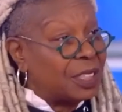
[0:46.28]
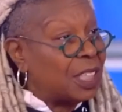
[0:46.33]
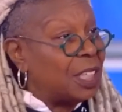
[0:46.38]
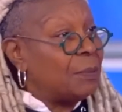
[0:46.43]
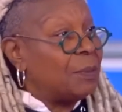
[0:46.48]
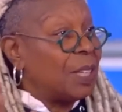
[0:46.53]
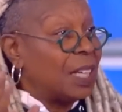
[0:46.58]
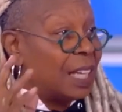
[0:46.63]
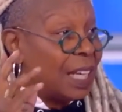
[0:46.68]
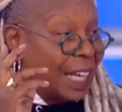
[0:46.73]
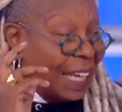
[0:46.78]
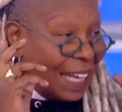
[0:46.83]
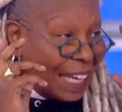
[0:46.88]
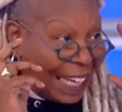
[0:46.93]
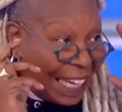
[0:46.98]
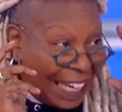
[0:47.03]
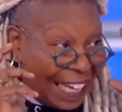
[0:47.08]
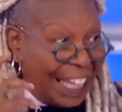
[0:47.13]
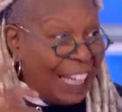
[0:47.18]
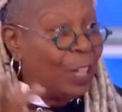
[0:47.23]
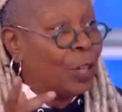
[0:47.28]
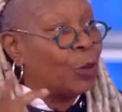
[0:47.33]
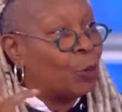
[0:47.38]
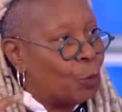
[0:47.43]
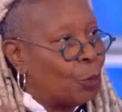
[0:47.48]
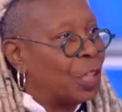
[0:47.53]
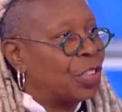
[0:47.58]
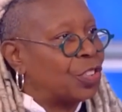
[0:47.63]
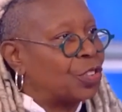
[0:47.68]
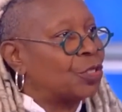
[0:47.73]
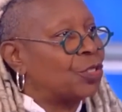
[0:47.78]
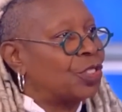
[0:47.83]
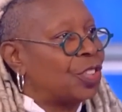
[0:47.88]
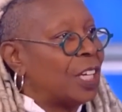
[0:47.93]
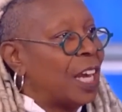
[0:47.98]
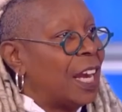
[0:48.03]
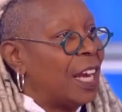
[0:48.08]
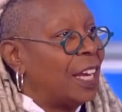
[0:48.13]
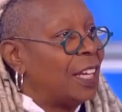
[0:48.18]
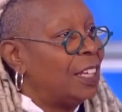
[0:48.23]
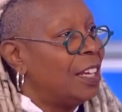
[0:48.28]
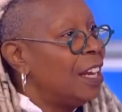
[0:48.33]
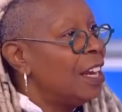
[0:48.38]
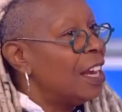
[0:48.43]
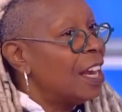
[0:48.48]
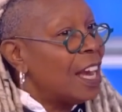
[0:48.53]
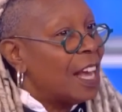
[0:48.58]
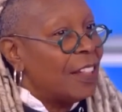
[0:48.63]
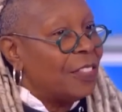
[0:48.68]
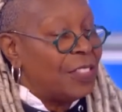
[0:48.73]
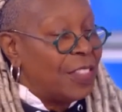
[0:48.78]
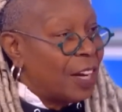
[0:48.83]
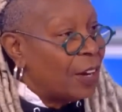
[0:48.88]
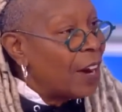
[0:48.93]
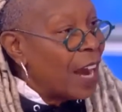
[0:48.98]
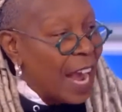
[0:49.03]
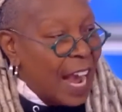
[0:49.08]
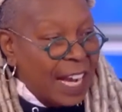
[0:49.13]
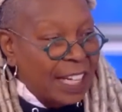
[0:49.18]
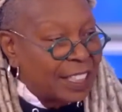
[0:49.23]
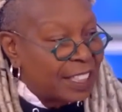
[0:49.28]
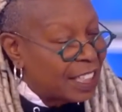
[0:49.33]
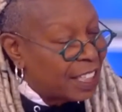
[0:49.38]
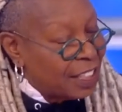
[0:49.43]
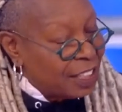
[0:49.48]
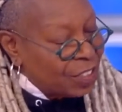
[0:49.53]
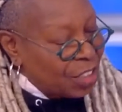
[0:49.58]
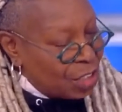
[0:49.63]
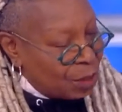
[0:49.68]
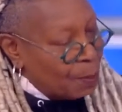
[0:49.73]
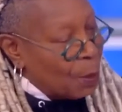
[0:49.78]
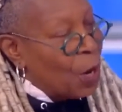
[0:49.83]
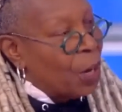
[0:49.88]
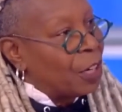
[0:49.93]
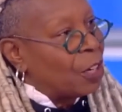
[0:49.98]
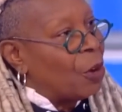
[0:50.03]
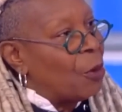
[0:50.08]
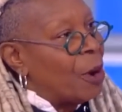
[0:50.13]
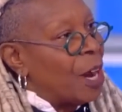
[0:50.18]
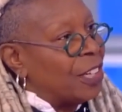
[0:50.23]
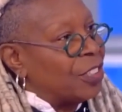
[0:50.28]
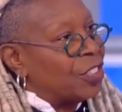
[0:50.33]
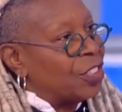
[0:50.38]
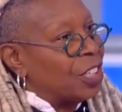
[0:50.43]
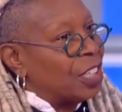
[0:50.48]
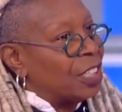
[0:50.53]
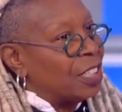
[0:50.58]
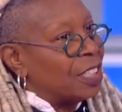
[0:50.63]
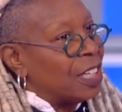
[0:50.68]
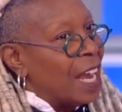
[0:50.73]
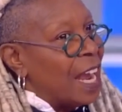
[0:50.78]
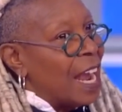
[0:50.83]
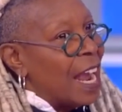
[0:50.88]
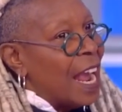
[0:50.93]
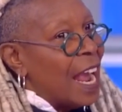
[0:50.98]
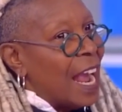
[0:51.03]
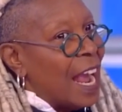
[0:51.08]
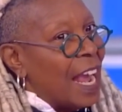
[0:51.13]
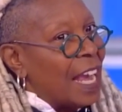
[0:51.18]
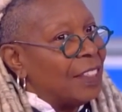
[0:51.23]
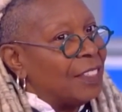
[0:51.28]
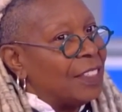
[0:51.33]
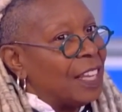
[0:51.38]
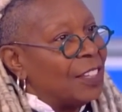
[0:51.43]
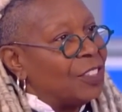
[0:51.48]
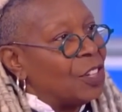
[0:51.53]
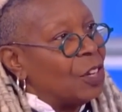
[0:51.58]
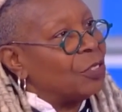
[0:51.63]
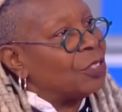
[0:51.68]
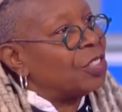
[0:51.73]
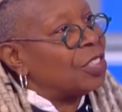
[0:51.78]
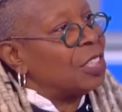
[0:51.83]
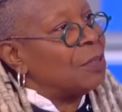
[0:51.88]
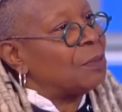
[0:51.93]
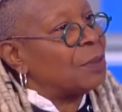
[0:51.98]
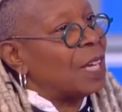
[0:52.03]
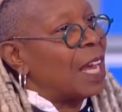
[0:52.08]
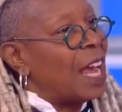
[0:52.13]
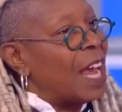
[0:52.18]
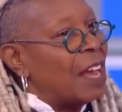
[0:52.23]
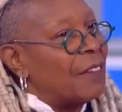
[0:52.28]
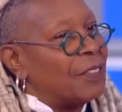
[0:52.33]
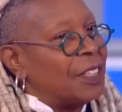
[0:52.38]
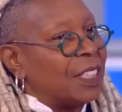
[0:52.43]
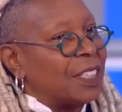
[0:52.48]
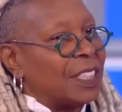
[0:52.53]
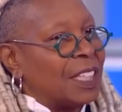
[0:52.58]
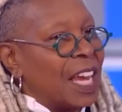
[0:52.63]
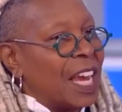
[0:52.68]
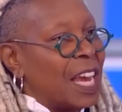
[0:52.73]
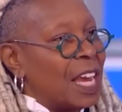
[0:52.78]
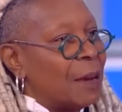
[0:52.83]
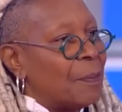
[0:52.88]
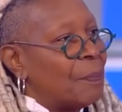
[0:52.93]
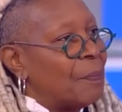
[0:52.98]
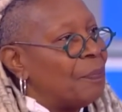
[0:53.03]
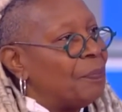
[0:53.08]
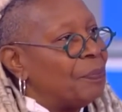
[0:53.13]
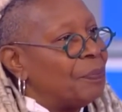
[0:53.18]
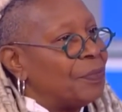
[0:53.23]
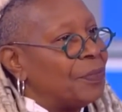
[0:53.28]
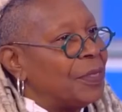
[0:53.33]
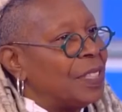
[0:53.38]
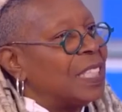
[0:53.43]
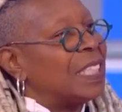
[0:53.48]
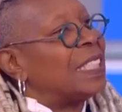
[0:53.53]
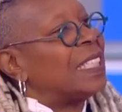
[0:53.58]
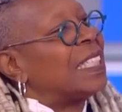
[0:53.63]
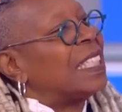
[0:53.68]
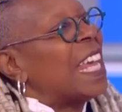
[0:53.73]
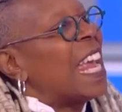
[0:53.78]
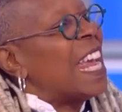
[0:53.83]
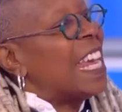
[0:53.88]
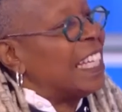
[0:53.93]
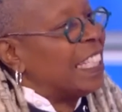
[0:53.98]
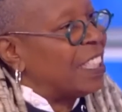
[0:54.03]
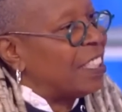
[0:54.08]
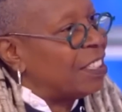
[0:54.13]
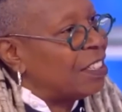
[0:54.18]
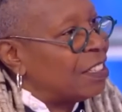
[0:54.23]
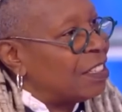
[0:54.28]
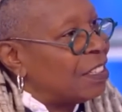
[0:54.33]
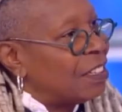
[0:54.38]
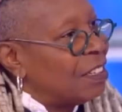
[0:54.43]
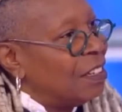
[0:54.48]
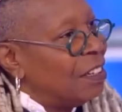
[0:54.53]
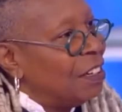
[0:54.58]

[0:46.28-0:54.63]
seem to hear what you're saying. They're asking smart questions, and they don't seem to have the same distaste.